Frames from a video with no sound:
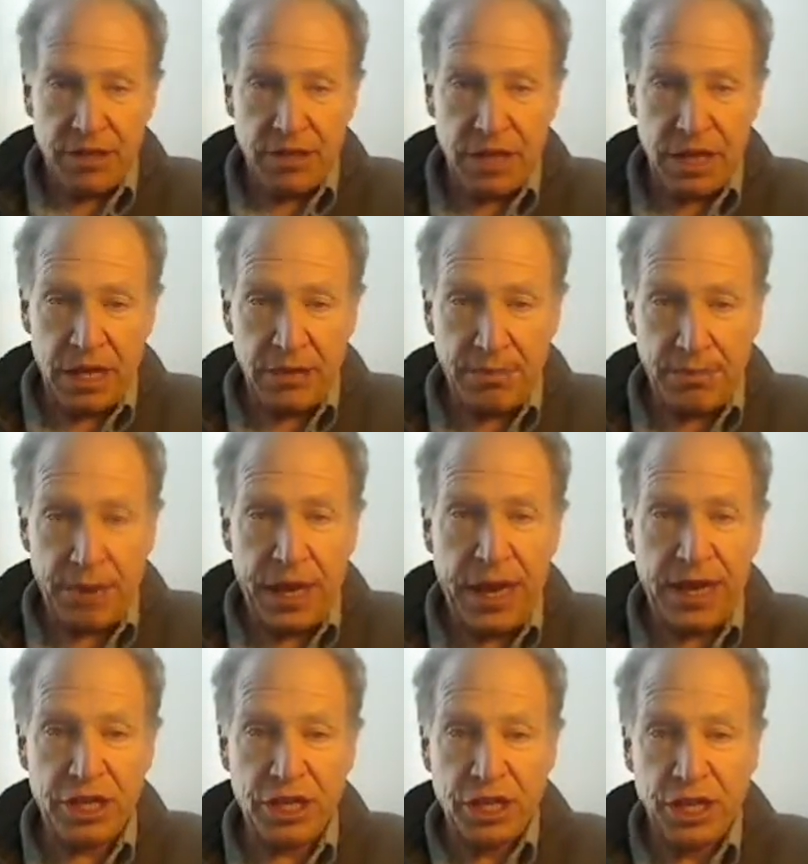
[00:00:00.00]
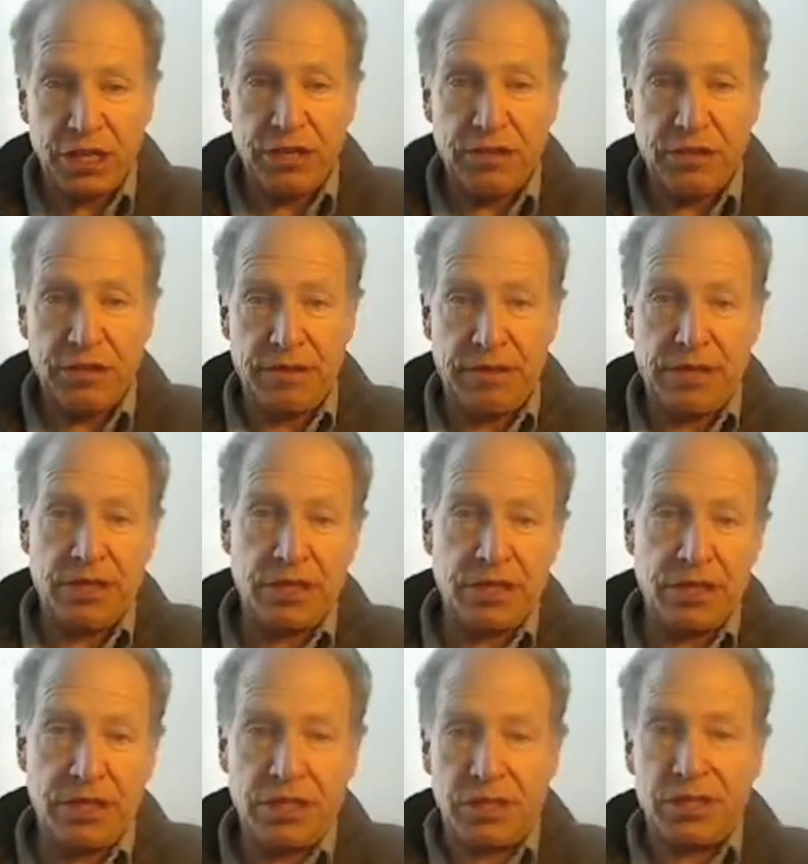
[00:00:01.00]
because that's a passion.
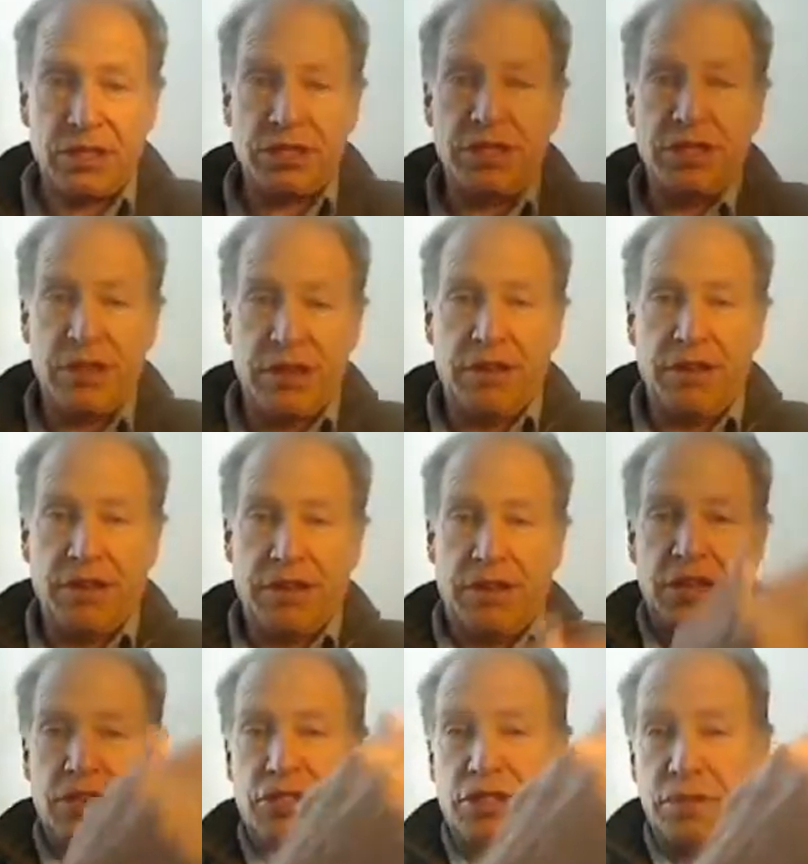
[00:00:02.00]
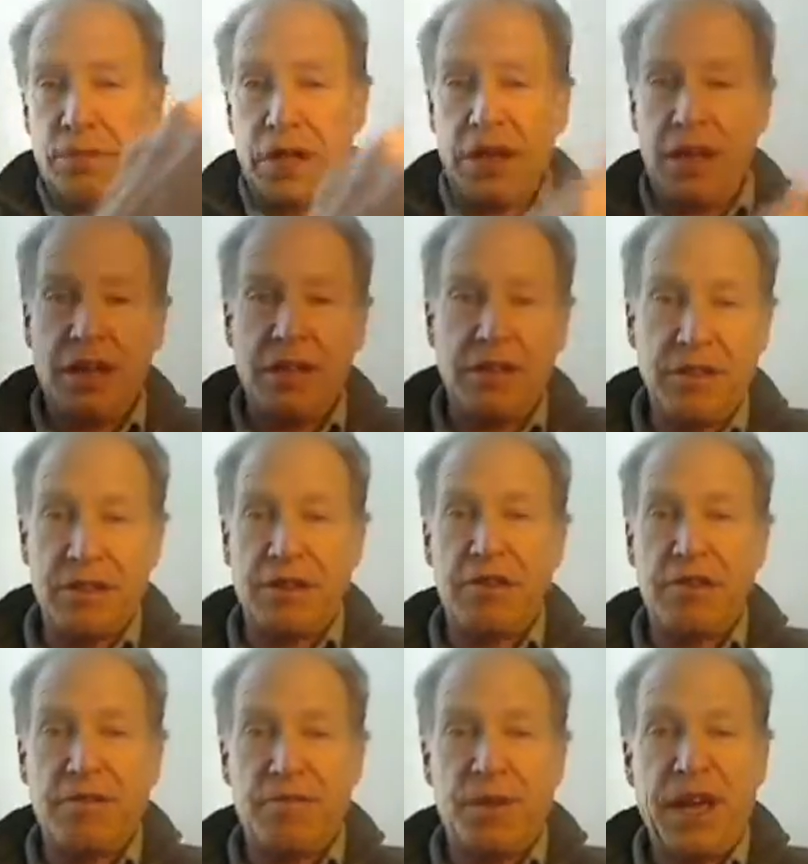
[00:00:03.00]
That's, you can see my hand
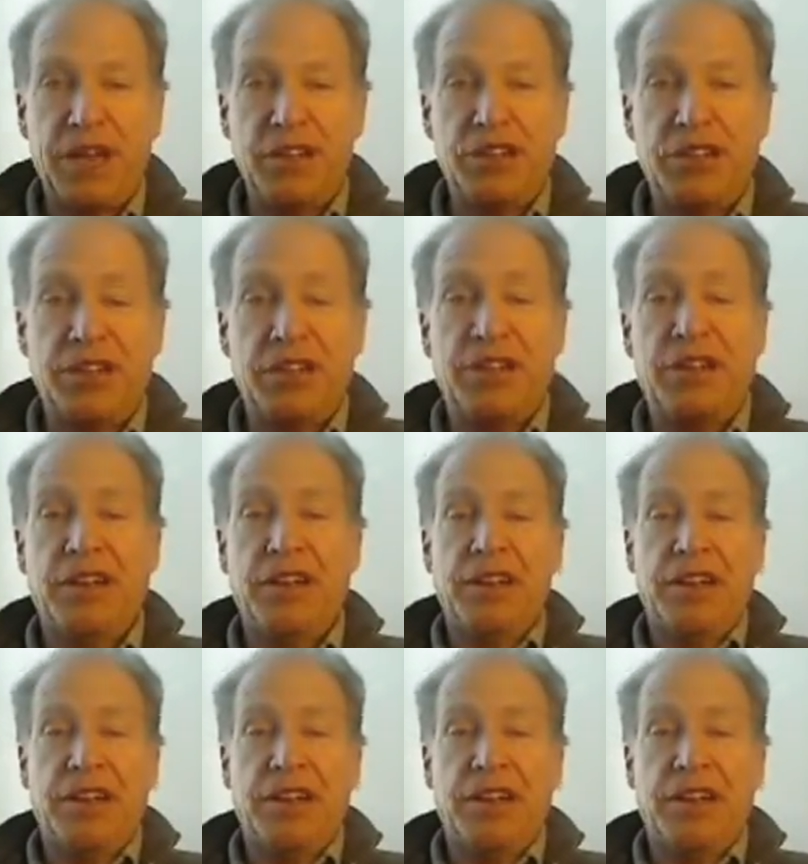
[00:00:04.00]
here, passion.